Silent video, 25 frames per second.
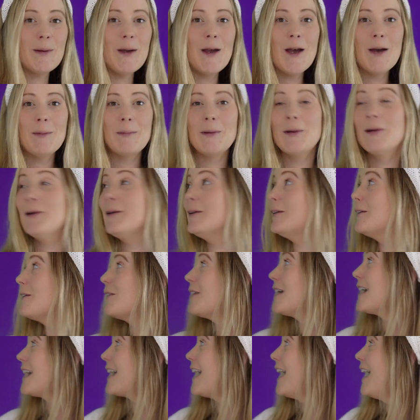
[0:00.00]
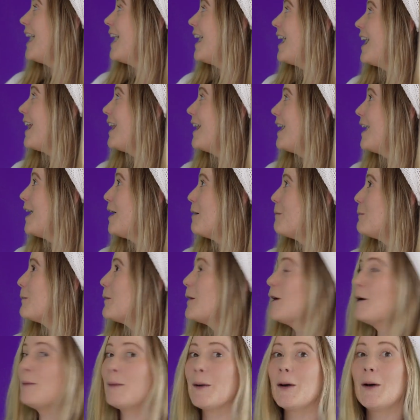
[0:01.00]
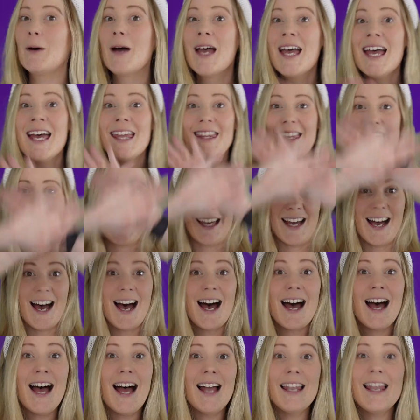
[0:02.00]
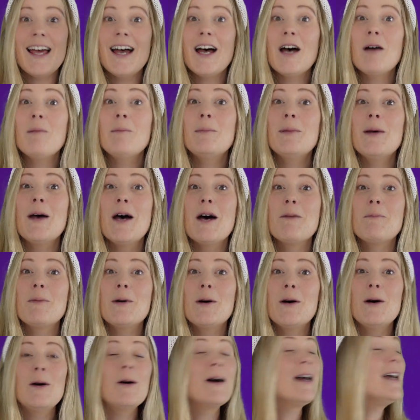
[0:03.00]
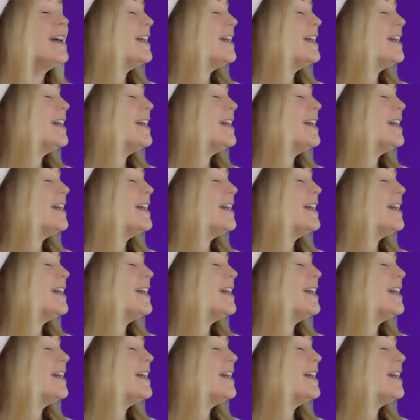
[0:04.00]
purple, the colour purple, the colour purple.